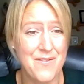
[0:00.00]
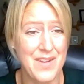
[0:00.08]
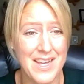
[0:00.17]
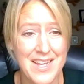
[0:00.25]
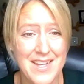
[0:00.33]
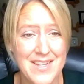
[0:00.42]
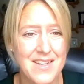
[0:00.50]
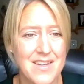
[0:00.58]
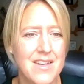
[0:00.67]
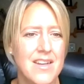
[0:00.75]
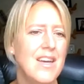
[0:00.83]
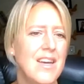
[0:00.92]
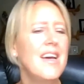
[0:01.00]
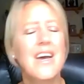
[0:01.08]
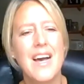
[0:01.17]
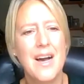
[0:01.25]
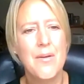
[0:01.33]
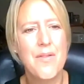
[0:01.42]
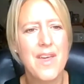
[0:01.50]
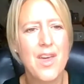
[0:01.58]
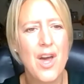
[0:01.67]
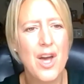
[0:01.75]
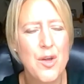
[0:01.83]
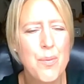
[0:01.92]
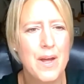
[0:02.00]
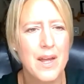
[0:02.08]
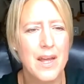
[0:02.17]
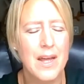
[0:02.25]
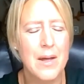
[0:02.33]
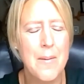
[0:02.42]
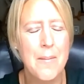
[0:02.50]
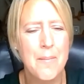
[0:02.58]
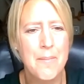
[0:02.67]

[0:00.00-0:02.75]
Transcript: have to have it hidden how are they coping